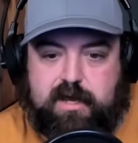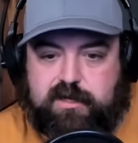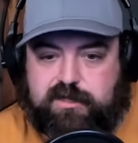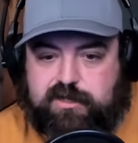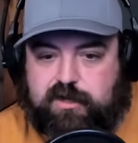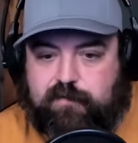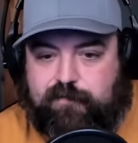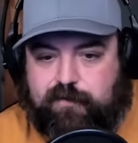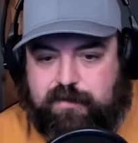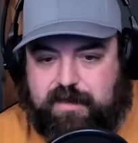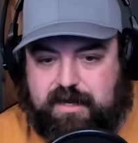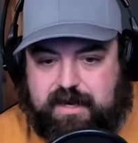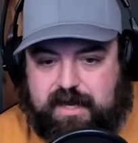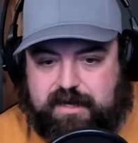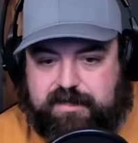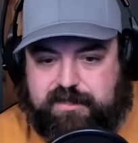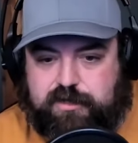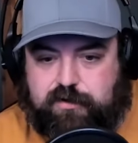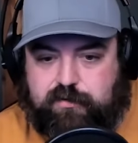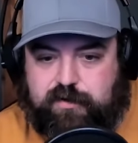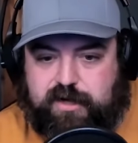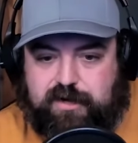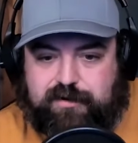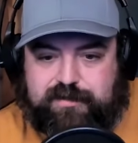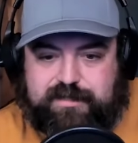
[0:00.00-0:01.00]
so for the next
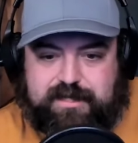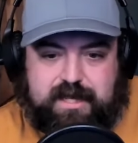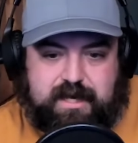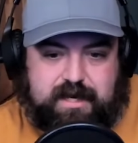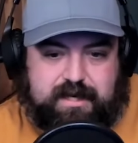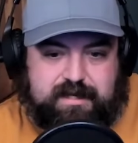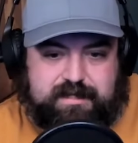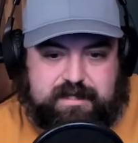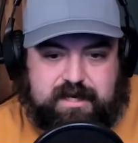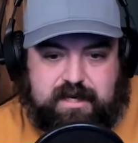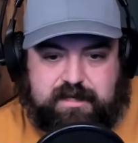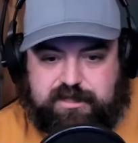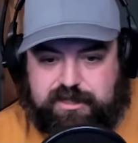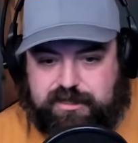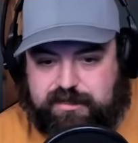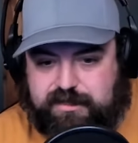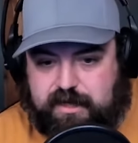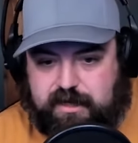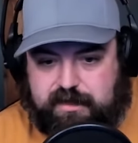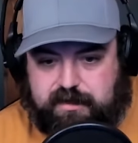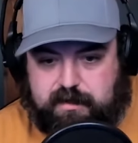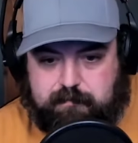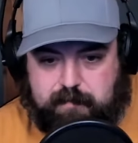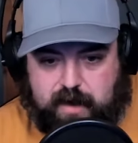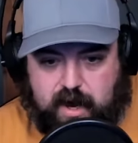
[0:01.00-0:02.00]
2 years, they could say, just
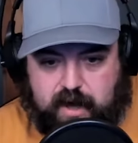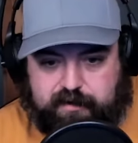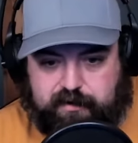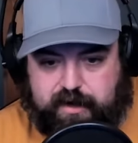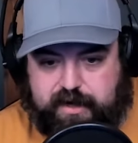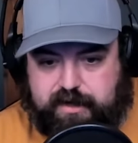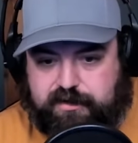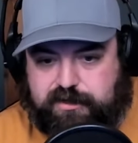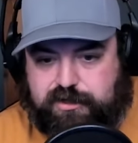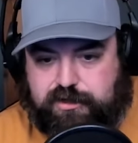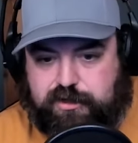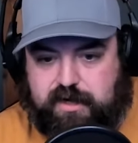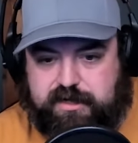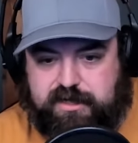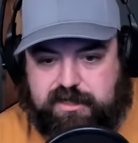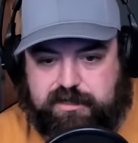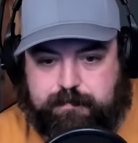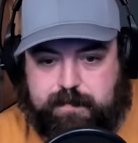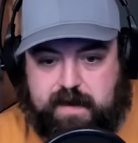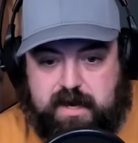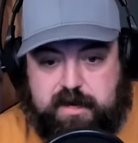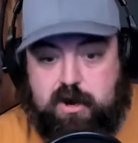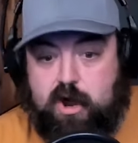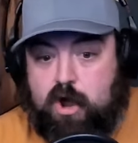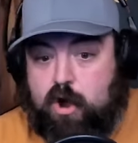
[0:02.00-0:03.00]
like the moderators tried to
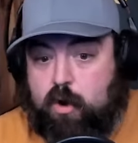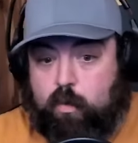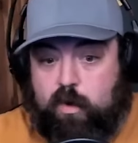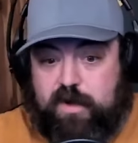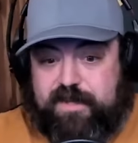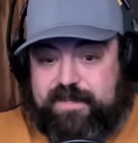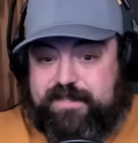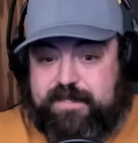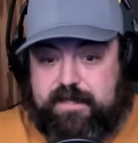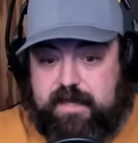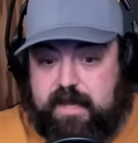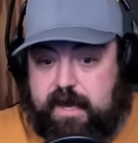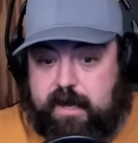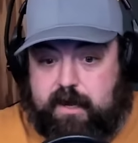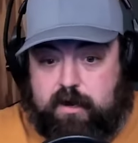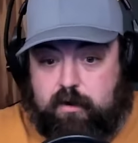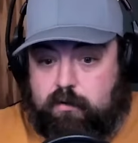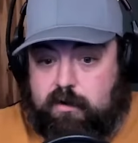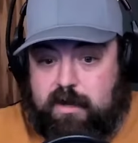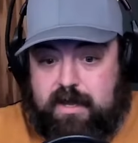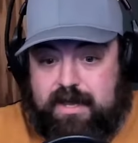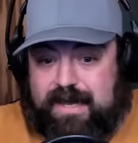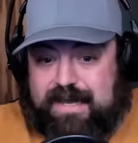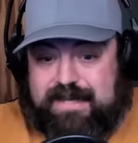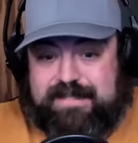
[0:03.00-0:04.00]
spin, well, it's
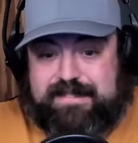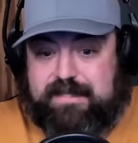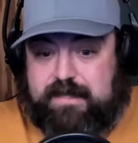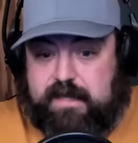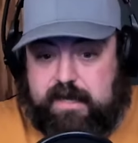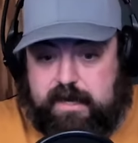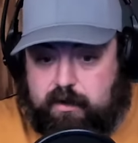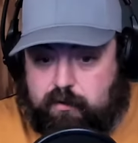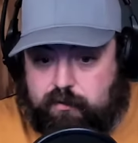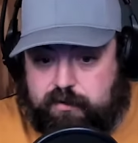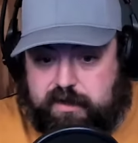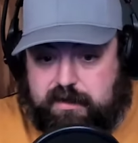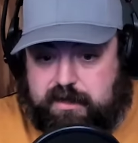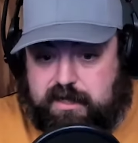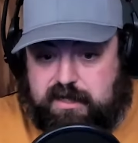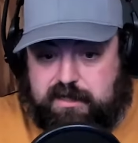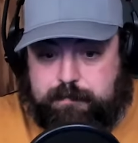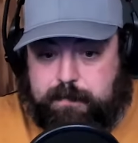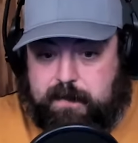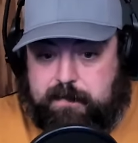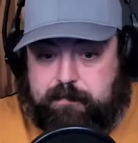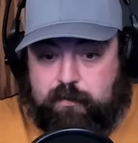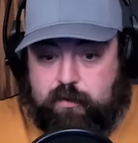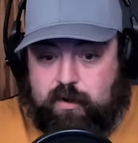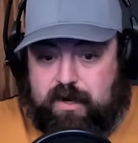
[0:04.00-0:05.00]
legal that these
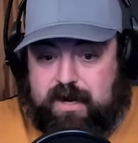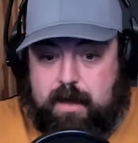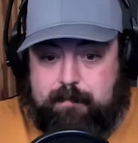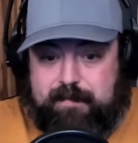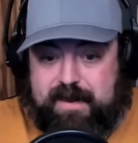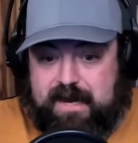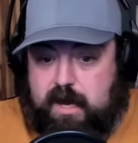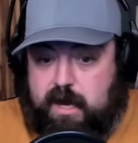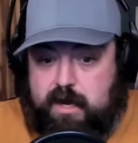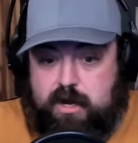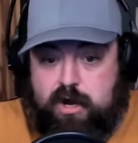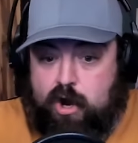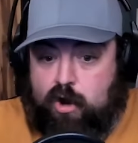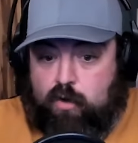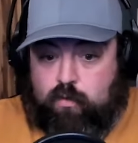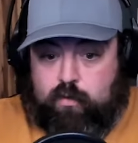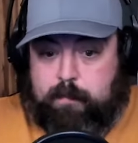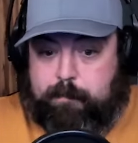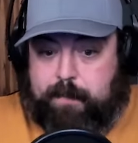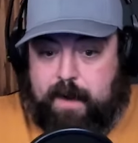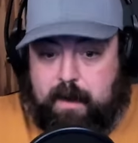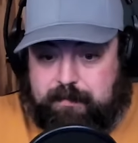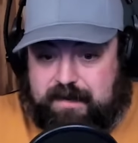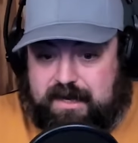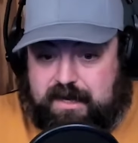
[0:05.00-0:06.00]
people are coming in.
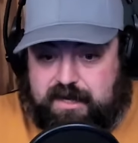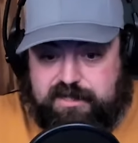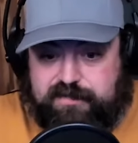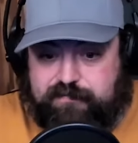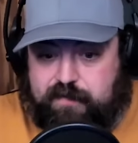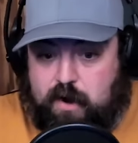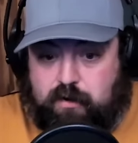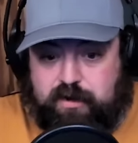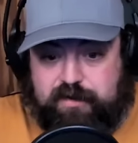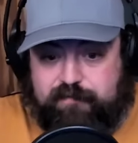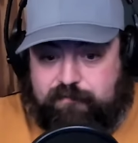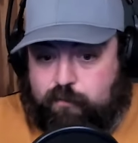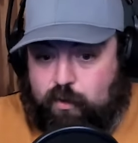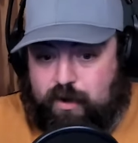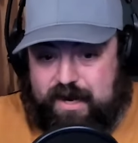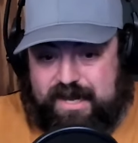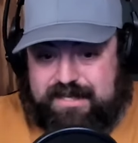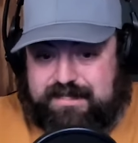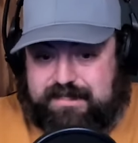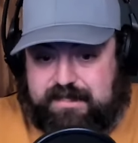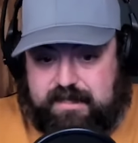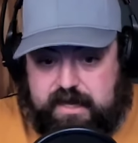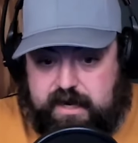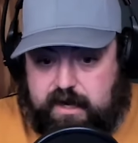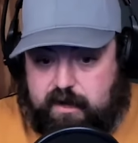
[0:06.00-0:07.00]
Republicans voted for it.
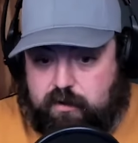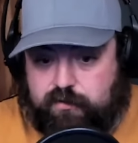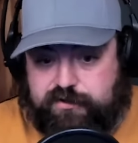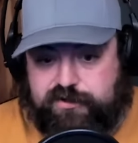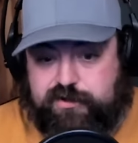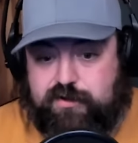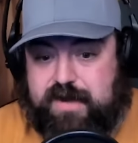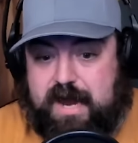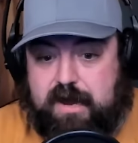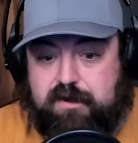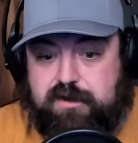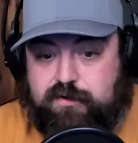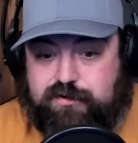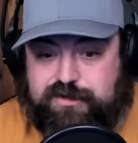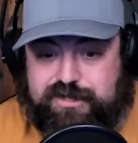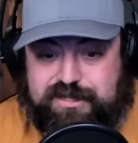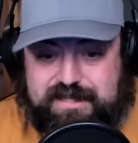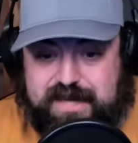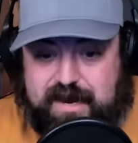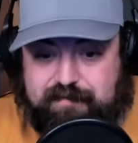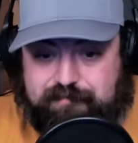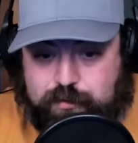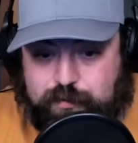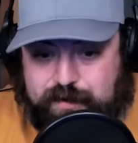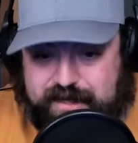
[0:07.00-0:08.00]
It's legal. So now you just
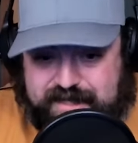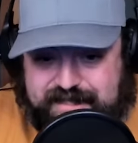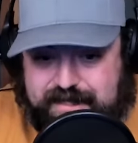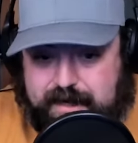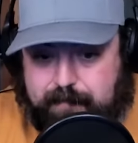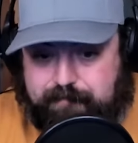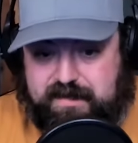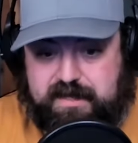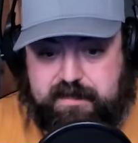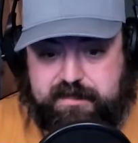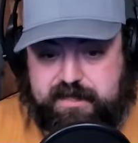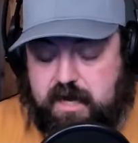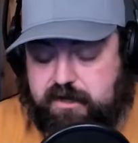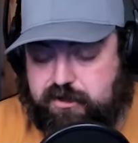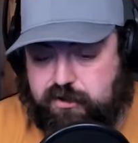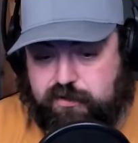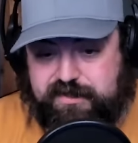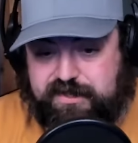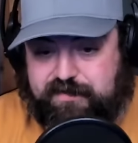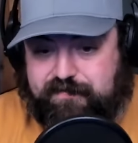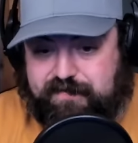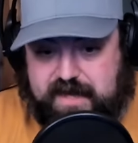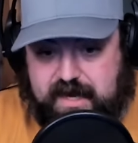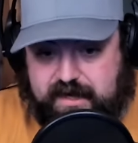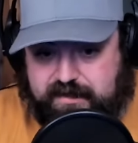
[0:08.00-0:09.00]
have to accept these hundreds
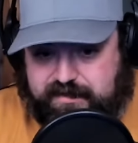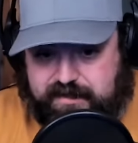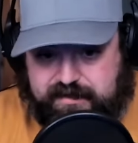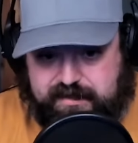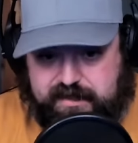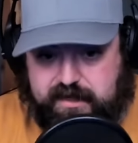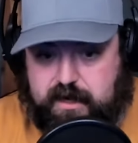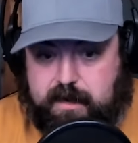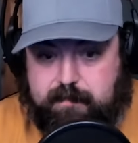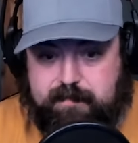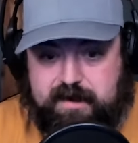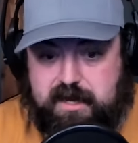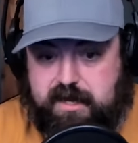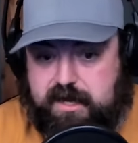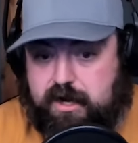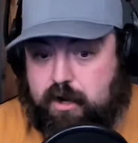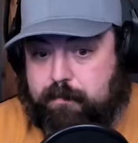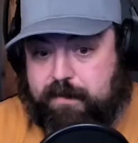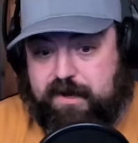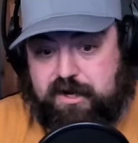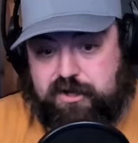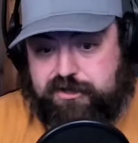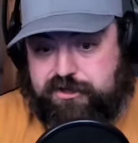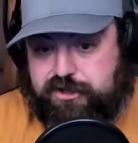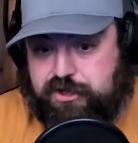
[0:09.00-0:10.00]
of thousands that come in a year
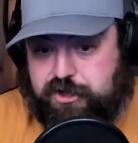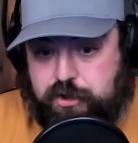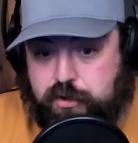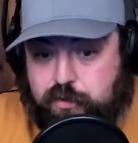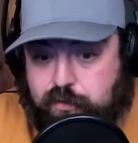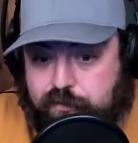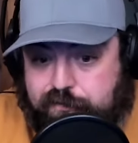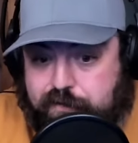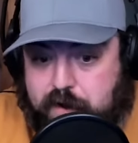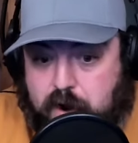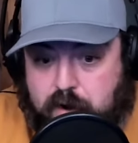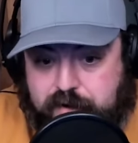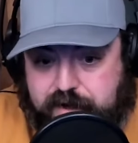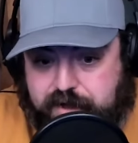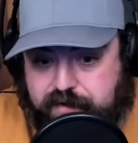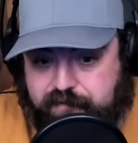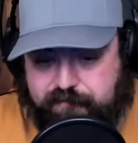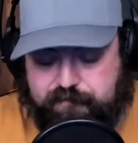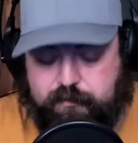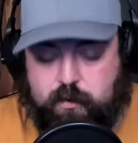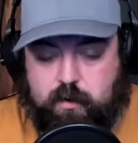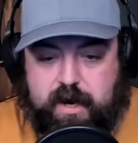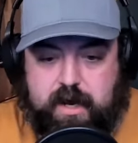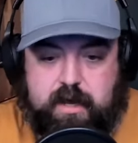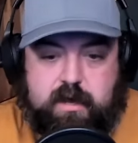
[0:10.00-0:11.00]
because you voted
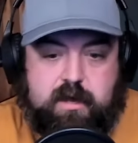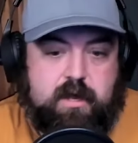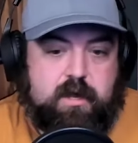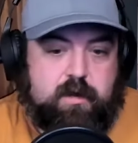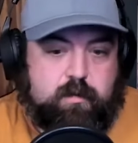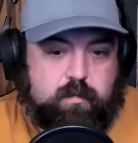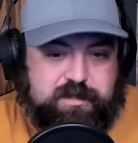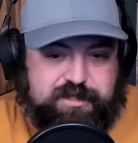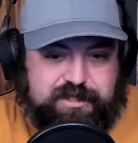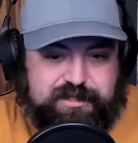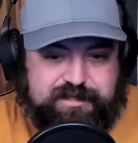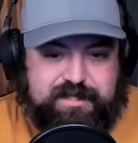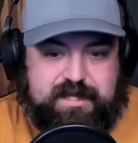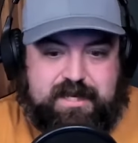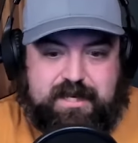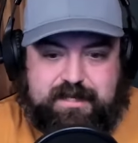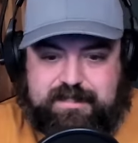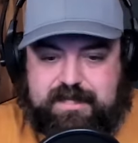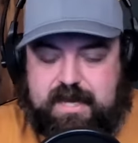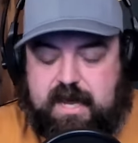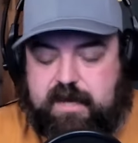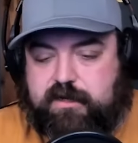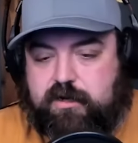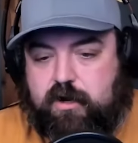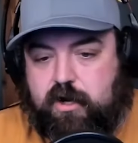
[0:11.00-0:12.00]
for it, which is the
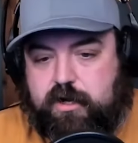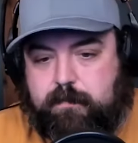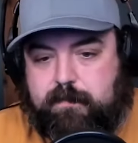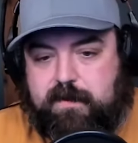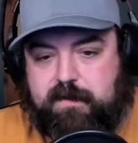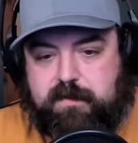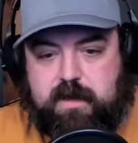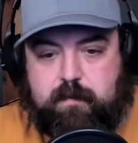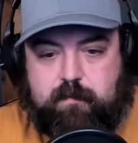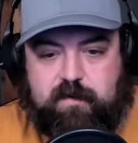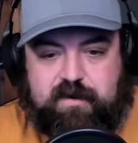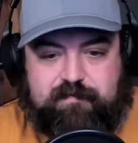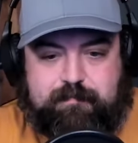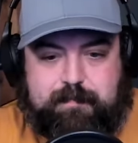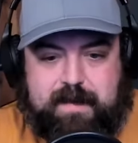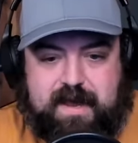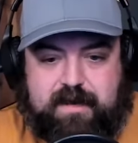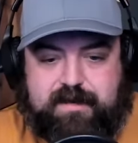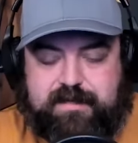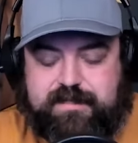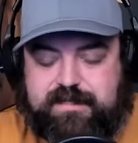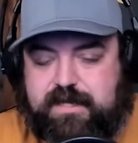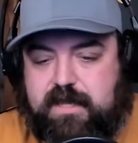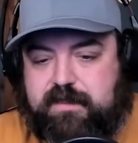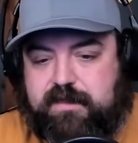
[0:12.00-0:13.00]
exact argument they would have made
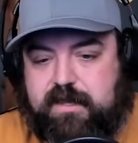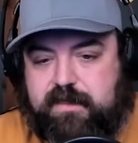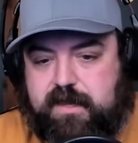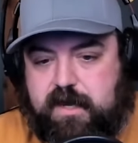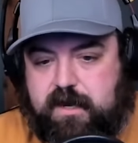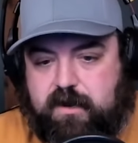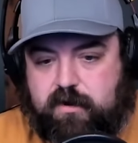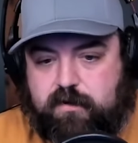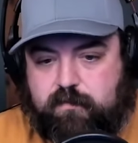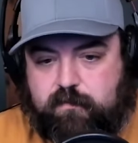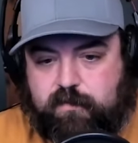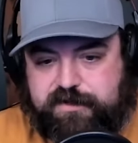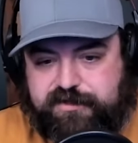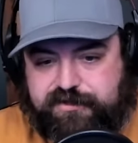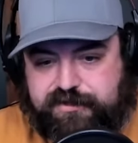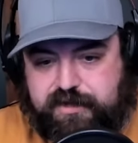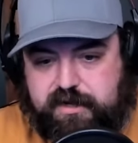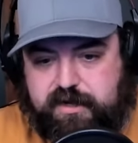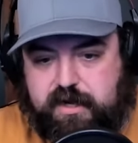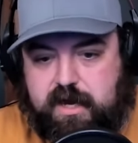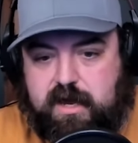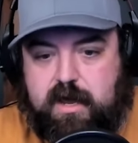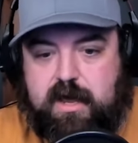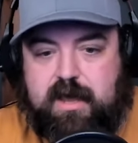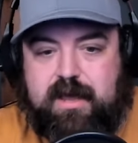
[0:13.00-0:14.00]
and said that they couldn't rescind
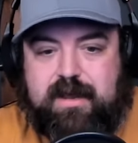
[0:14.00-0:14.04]
it.